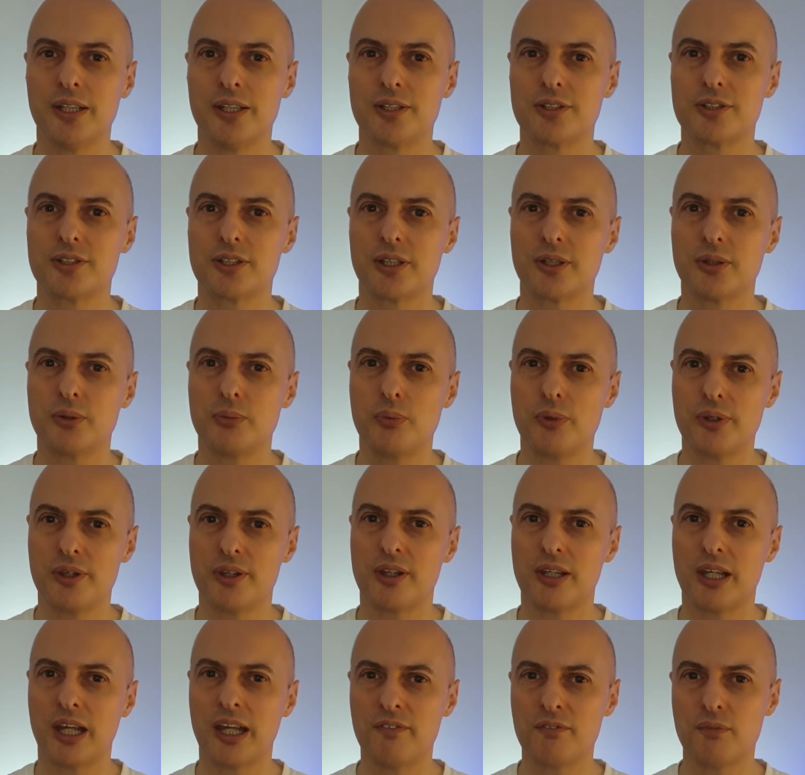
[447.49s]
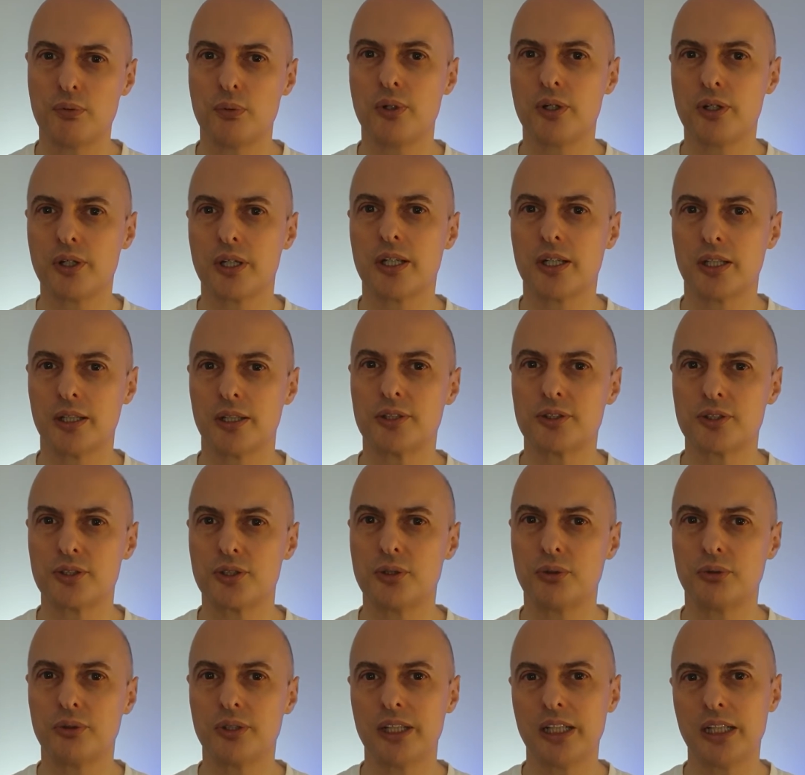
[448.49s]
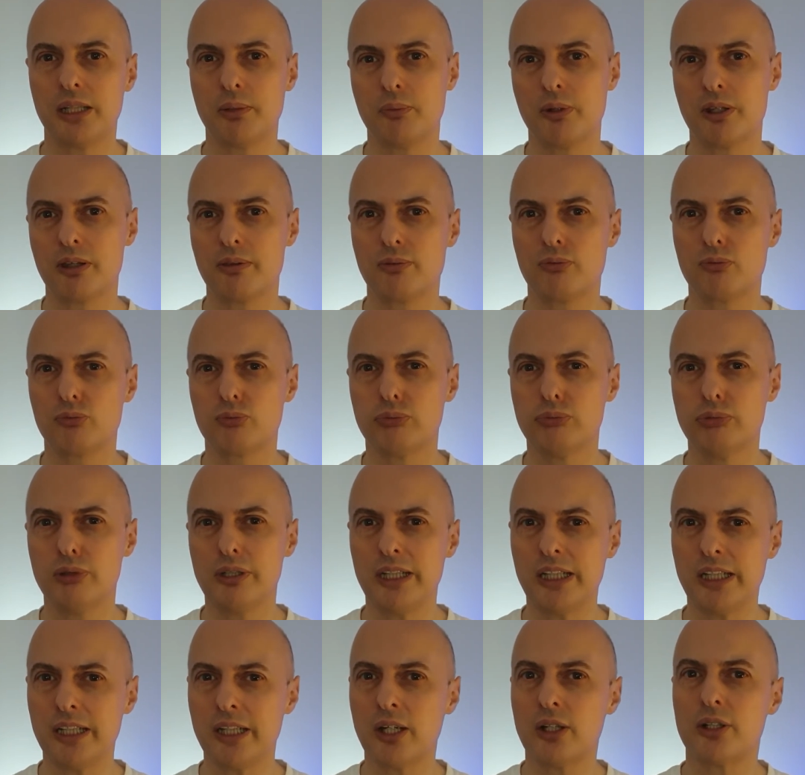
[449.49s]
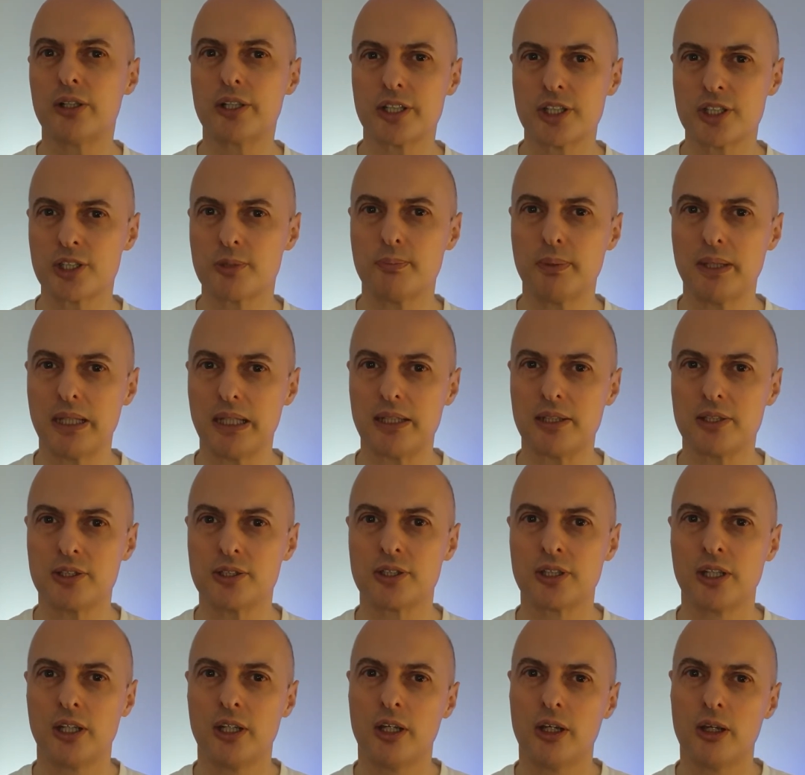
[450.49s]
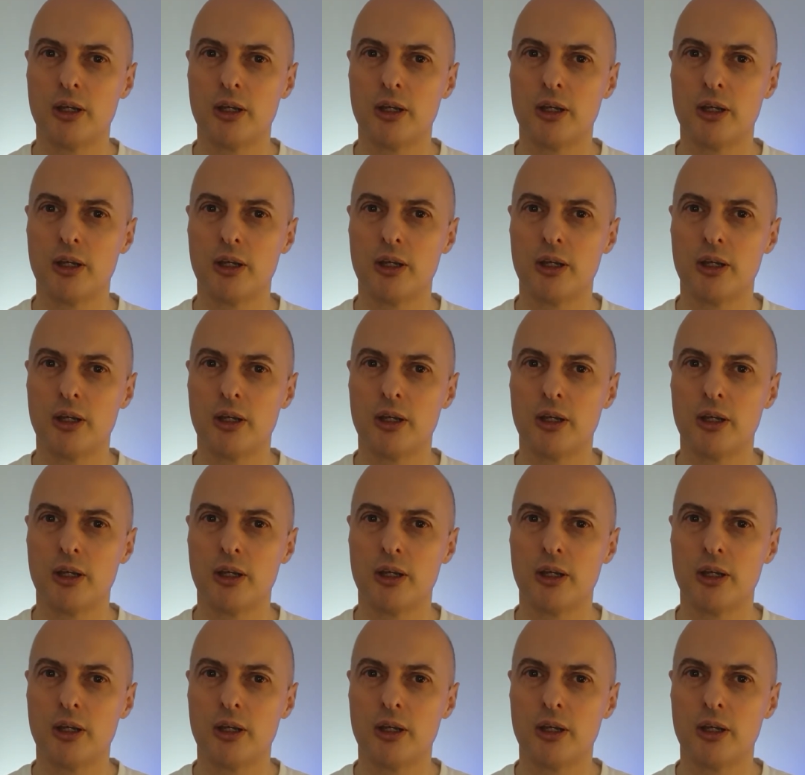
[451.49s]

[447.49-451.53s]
So with F1 cars, you're dealing with really high speeds,